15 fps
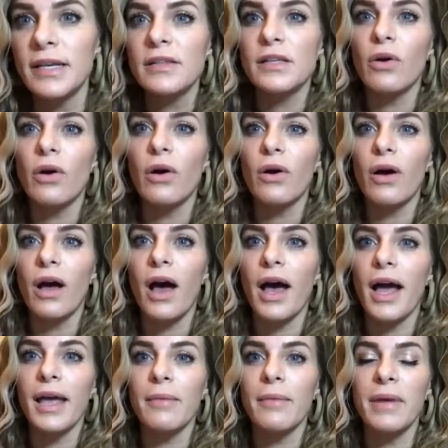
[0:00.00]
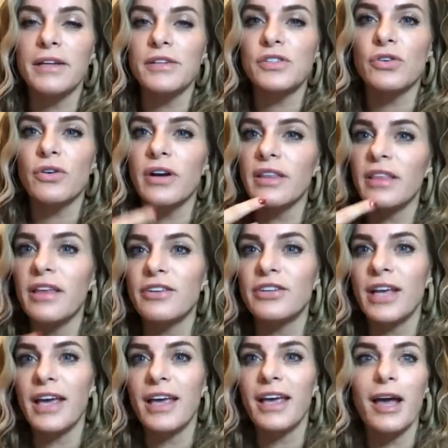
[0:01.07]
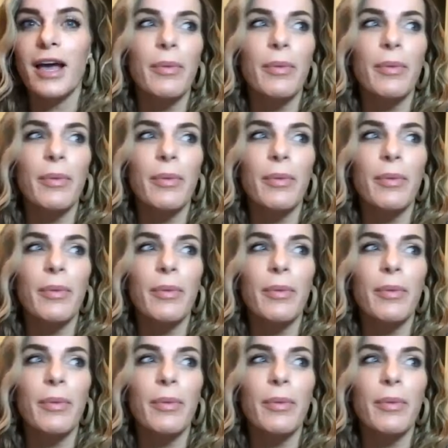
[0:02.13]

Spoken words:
So I made a story the other day